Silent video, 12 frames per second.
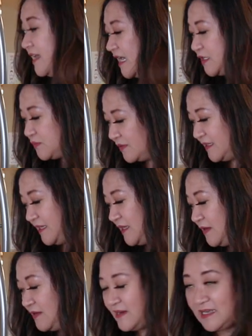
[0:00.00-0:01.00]
It's really
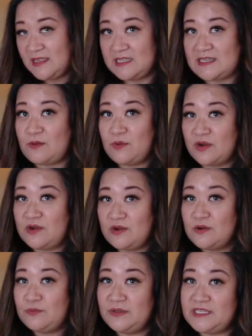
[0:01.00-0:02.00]
cute and I think that
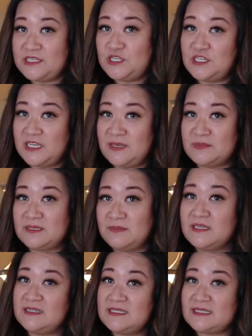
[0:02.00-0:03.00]
we're really teaching him
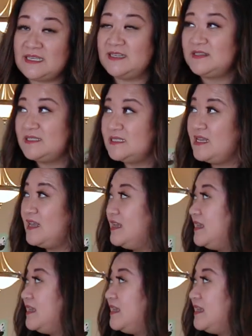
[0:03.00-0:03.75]
some good skills.